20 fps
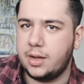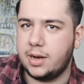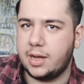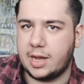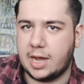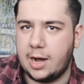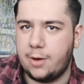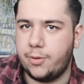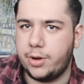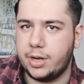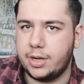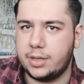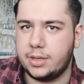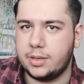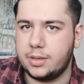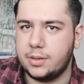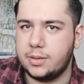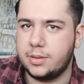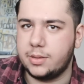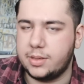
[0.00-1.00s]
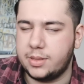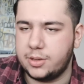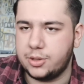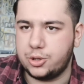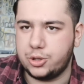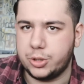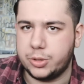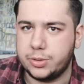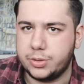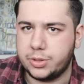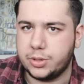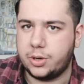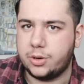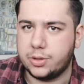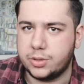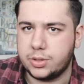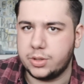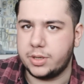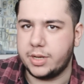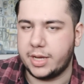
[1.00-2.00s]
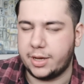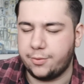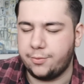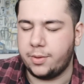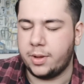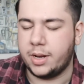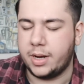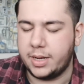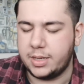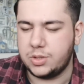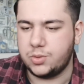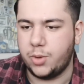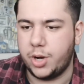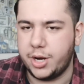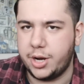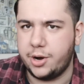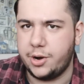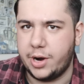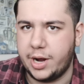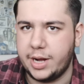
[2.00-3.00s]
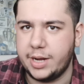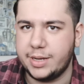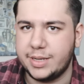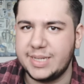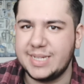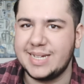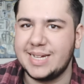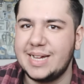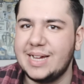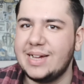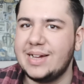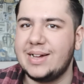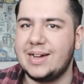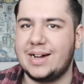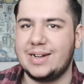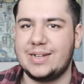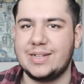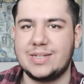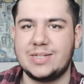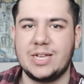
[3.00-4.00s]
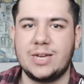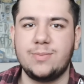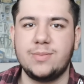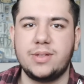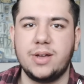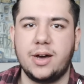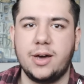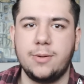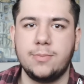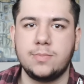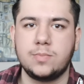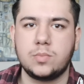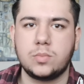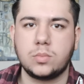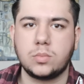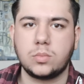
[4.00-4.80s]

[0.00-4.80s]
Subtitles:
Like I wanted the show to also like realize where they're at the same time.